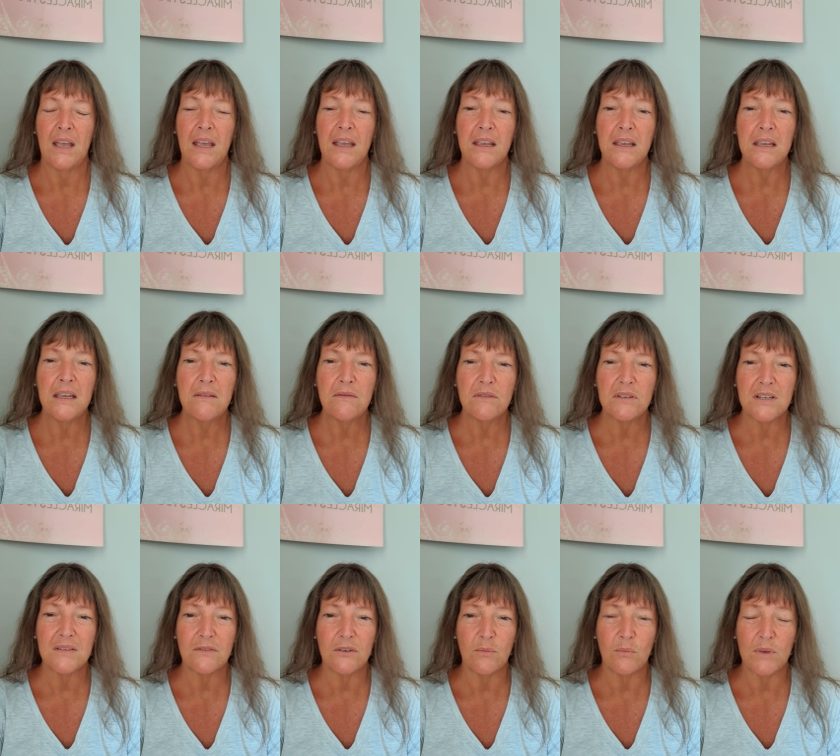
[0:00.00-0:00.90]
even
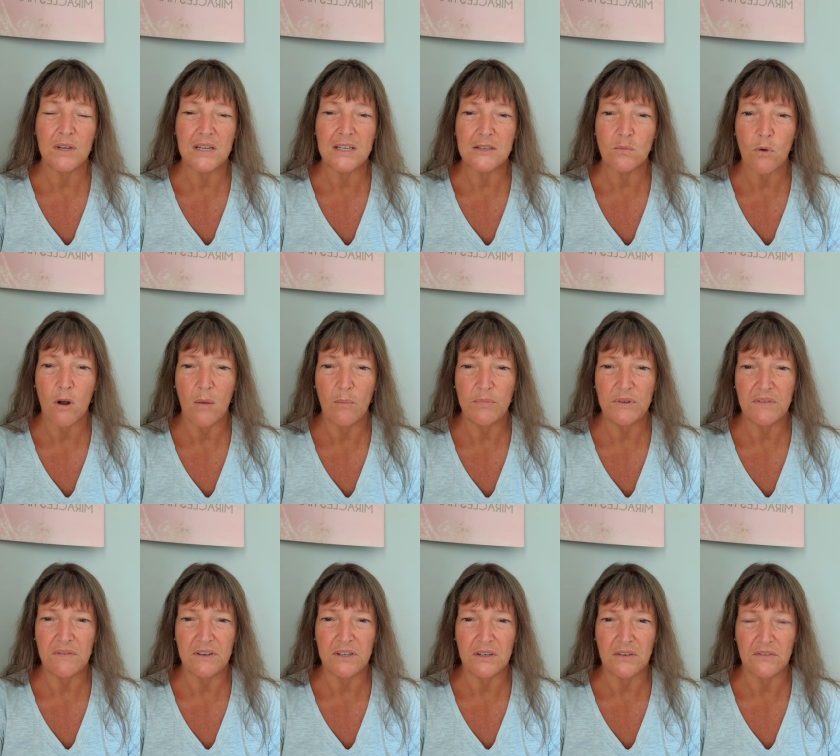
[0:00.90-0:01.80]
if it means wipe
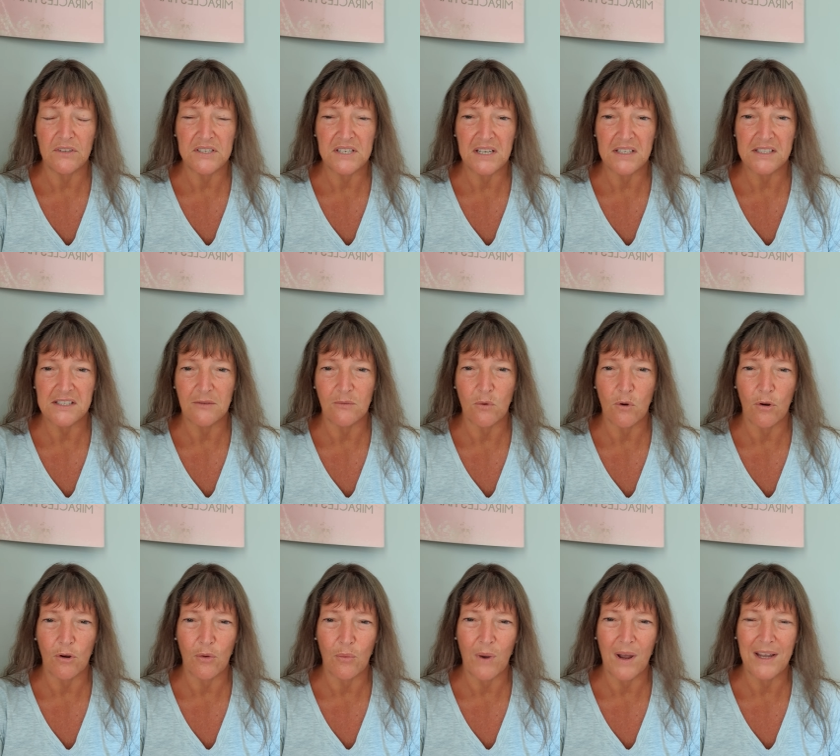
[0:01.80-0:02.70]
your feet off the dust and
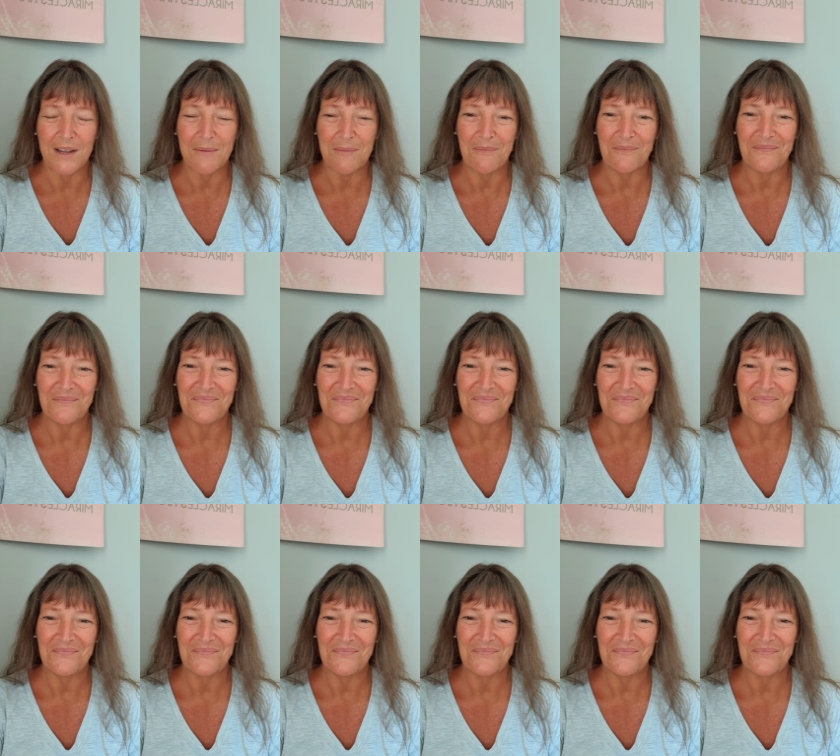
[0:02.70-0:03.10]
walk away